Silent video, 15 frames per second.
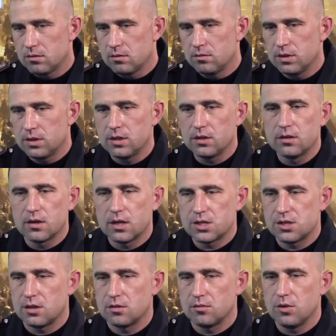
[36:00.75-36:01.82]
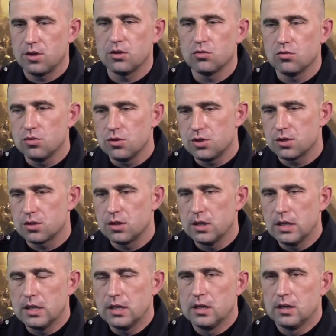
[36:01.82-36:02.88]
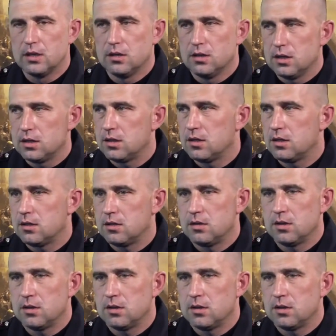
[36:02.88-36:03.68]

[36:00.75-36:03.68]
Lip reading: This is probably 150%. The